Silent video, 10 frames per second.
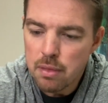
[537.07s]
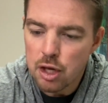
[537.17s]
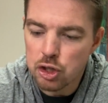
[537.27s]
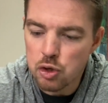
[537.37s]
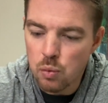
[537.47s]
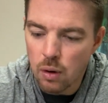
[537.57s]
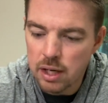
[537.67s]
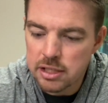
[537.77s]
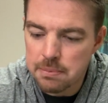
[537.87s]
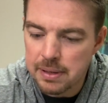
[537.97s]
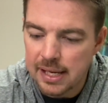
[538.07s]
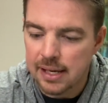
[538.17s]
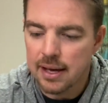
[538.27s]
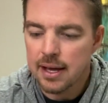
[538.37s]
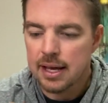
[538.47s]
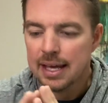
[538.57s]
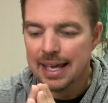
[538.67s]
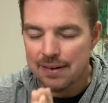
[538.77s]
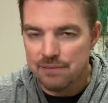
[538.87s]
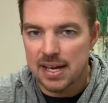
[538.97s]
You want to be
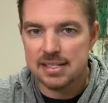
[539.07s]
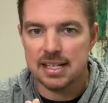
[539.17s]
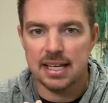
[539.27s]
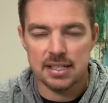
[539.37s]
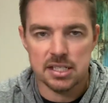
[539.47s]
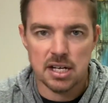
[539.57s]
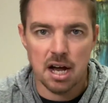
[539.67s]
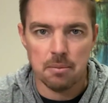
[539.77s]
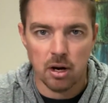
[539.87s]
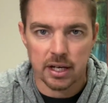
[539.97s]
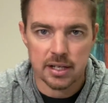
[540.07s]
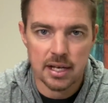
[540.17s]
investing in the stock market.